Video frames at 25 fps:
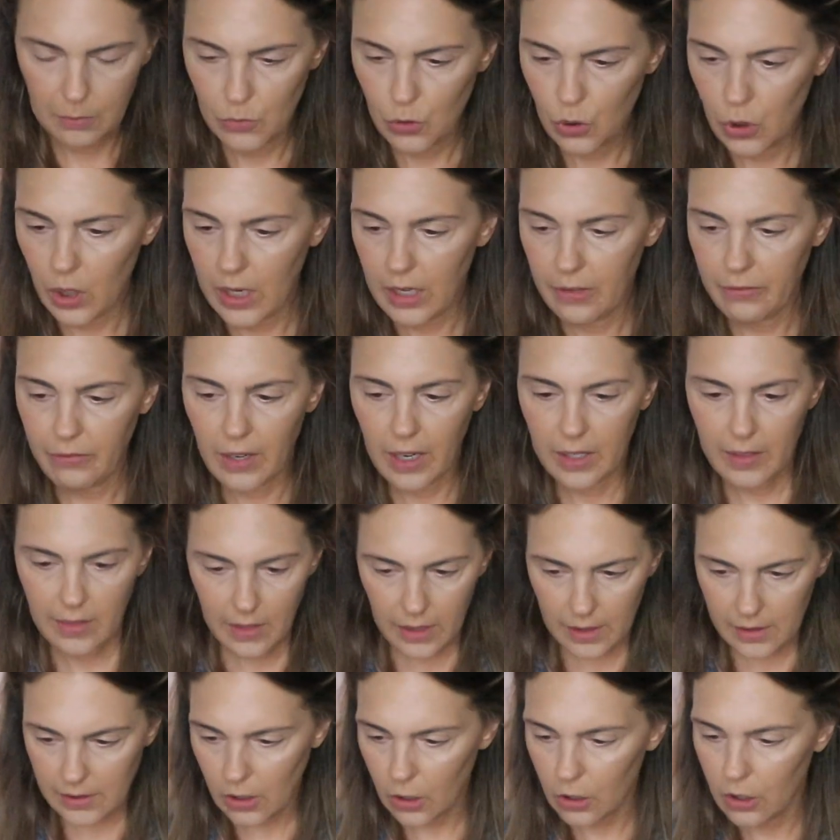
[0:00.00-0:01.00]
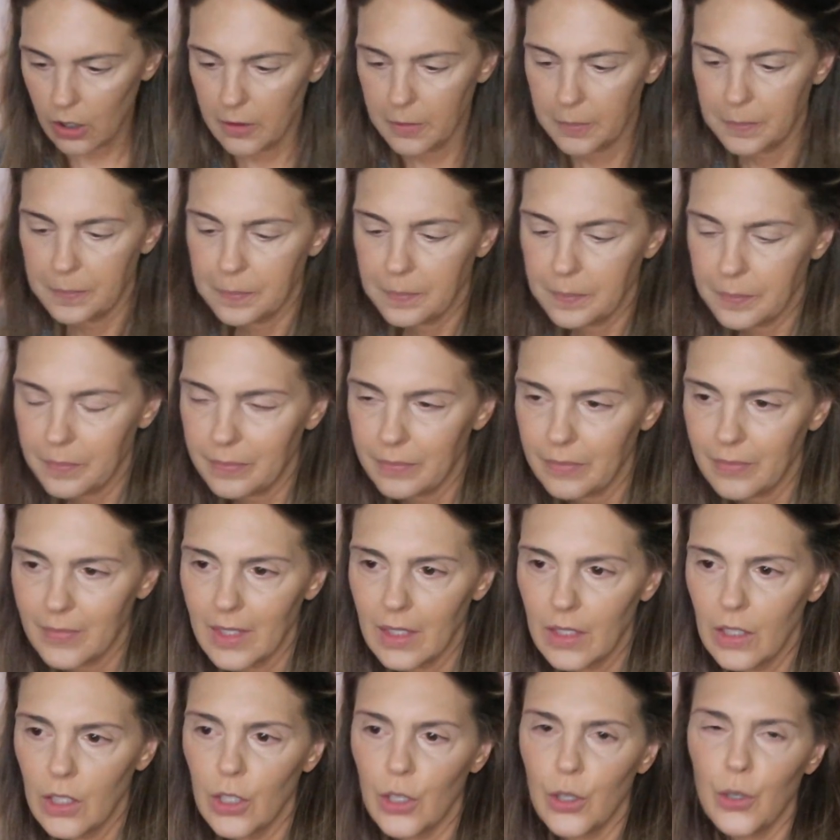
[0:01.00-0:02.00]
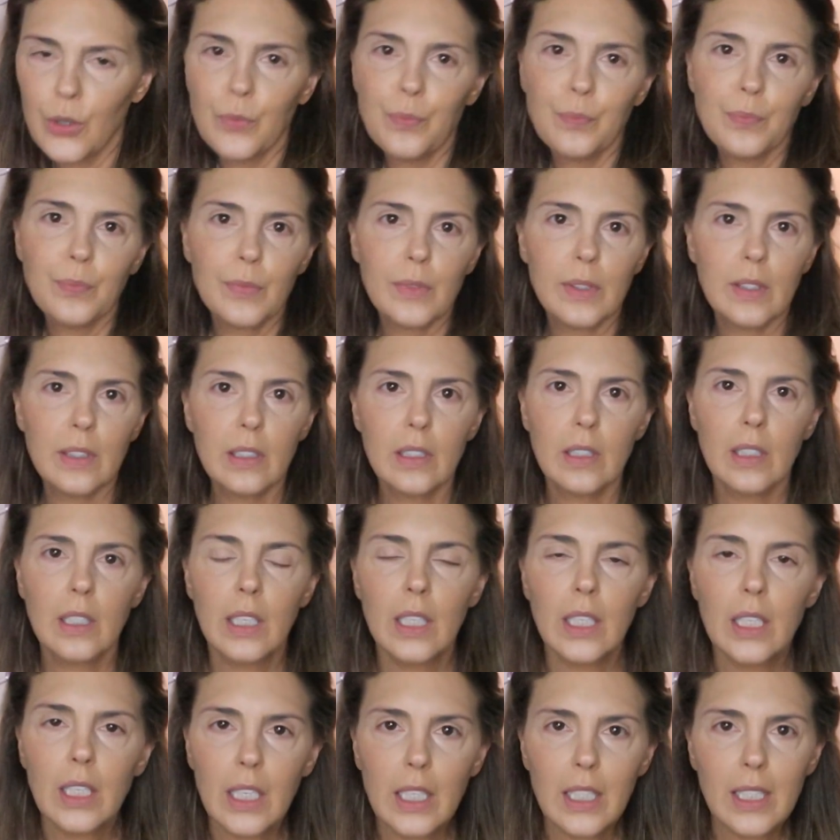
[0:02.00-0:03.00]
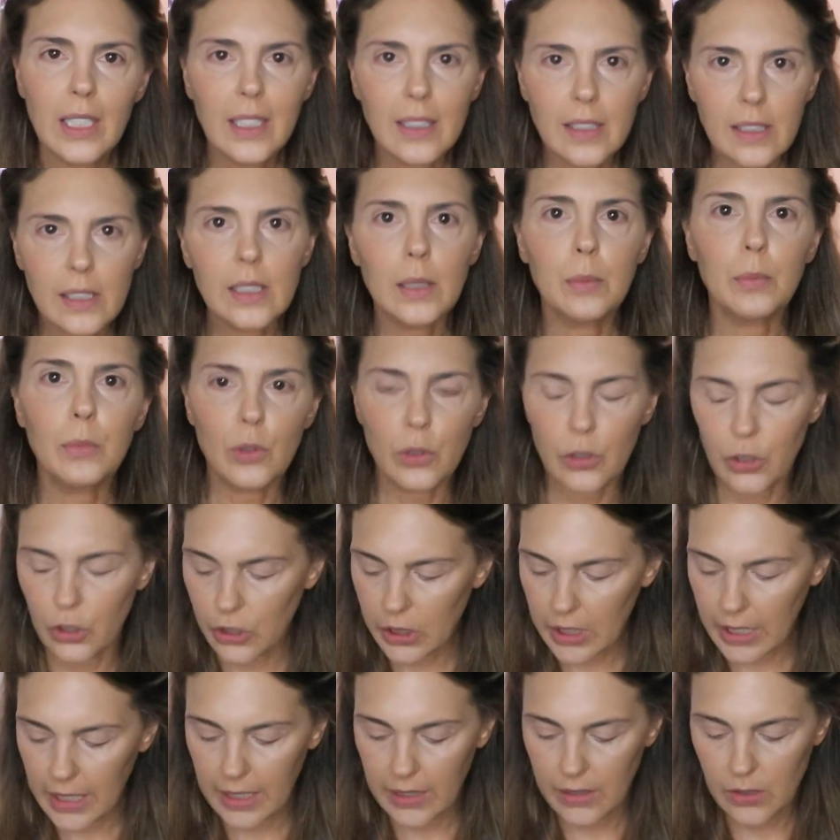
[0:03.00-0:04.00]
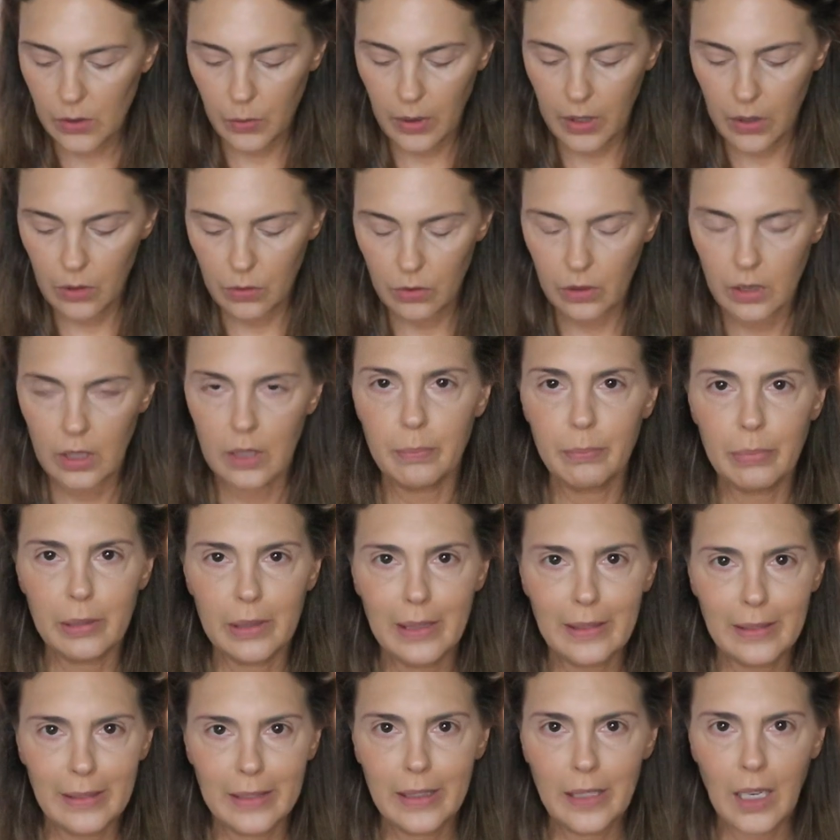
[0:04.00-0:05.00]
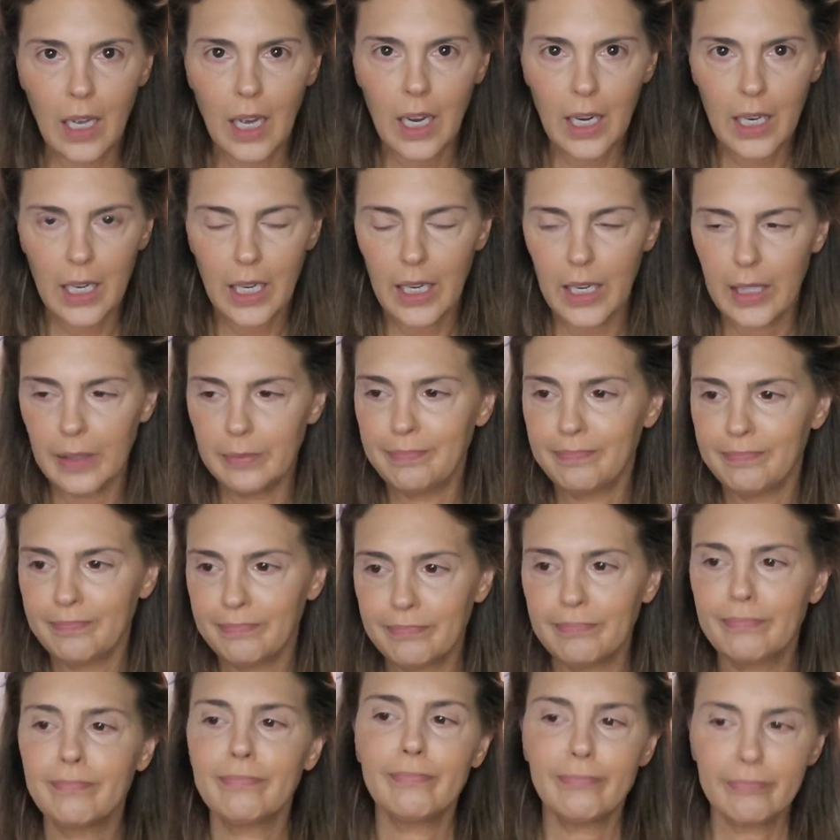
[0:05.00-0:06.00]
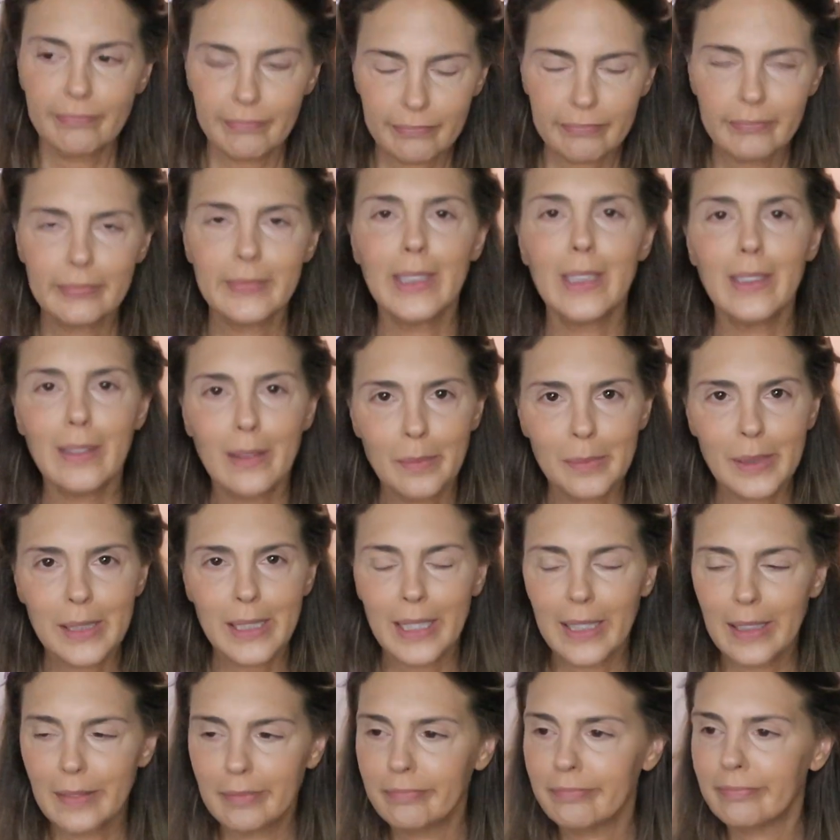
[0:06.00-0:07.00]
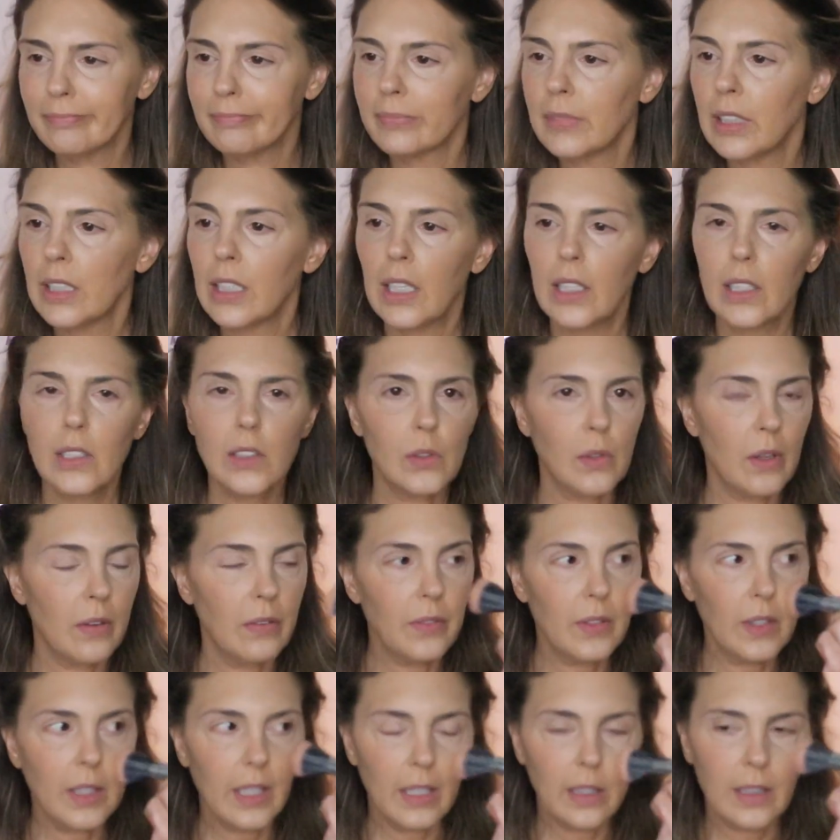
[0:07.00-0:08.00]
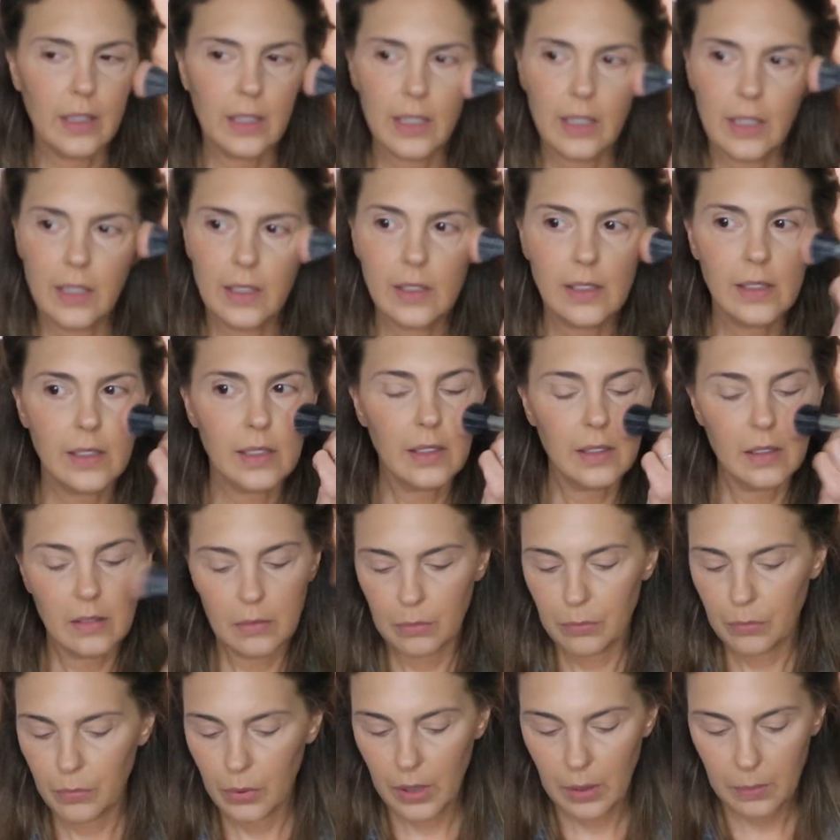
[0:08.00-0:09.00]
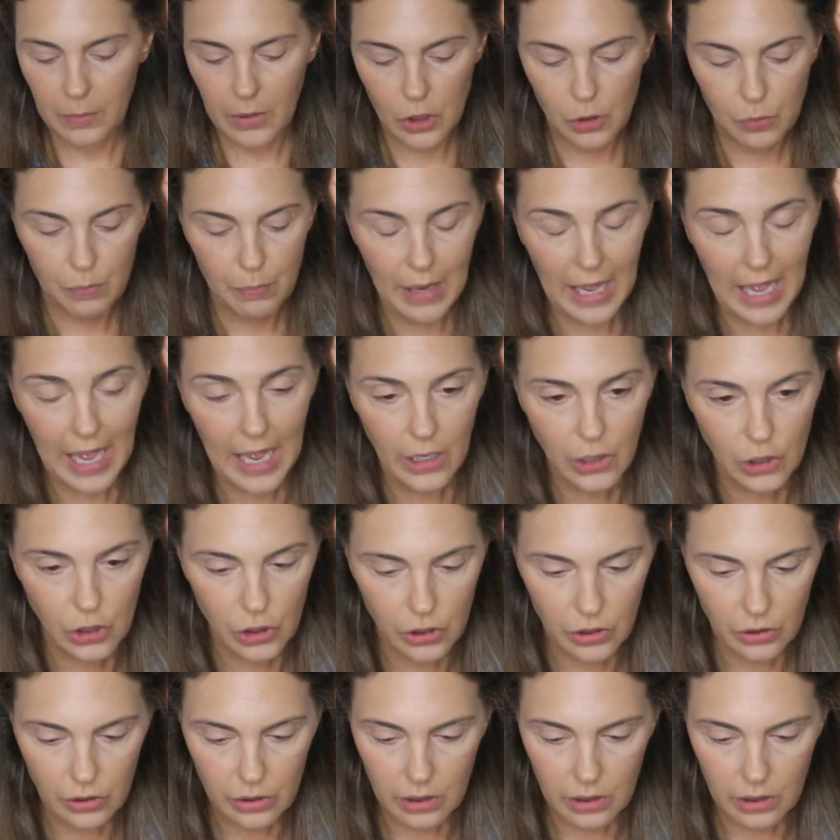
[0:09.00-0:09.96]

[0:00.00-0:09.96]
Trying to find things that are, you know, in similar shades so I don't look completely cockeyed. You know what I'm saying? So I feel like these pretty much match.